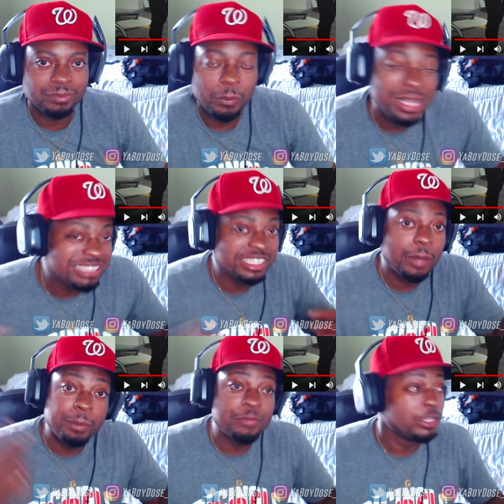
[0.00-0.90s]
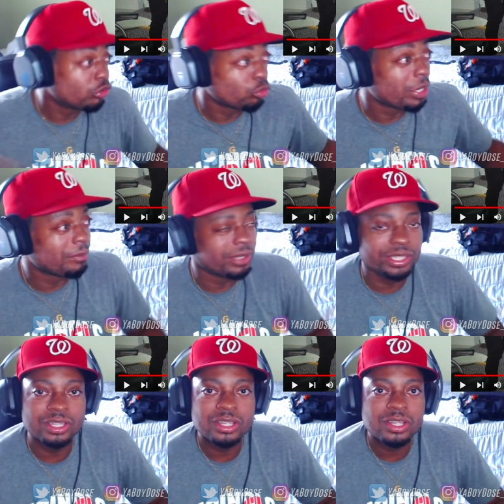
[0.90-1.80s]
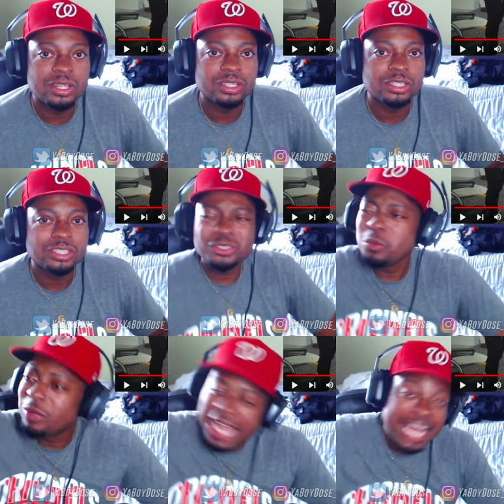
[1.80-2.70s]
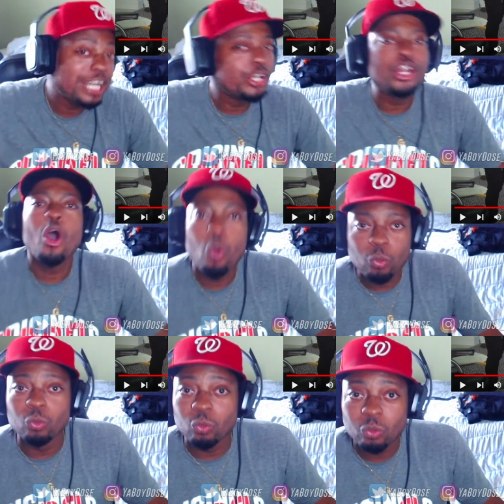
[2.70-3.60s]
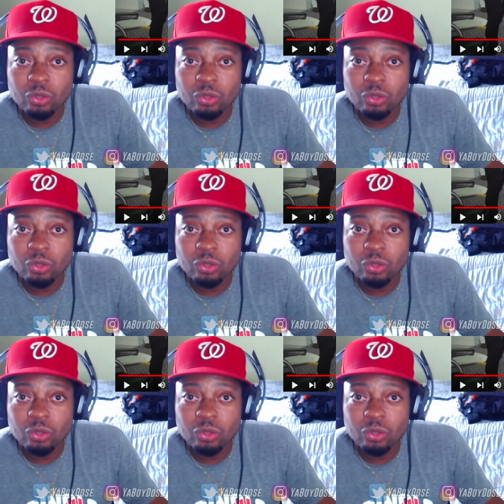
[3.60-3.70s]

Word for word: Me and this nigga beef, he shoot at me. You gotta know.